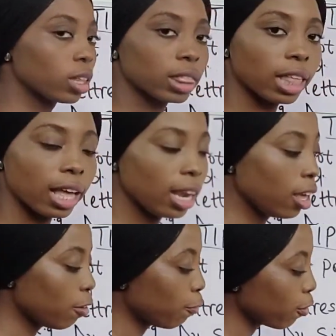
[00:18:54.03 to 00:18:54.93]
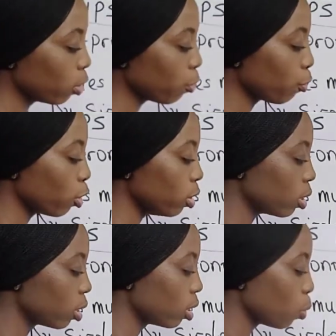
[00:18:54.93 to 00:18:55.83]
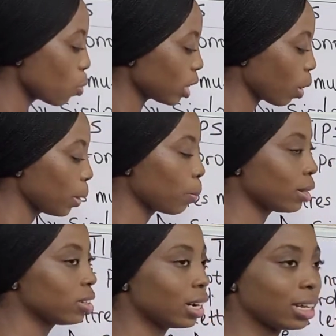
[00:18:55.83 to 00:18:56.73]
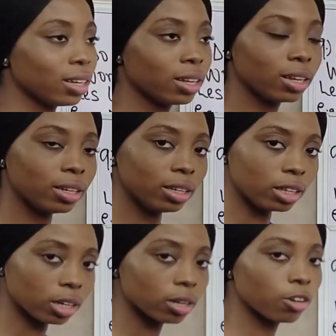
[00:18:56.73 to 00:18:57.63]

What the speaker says: Phone. We are stopping the pronunciation at the N.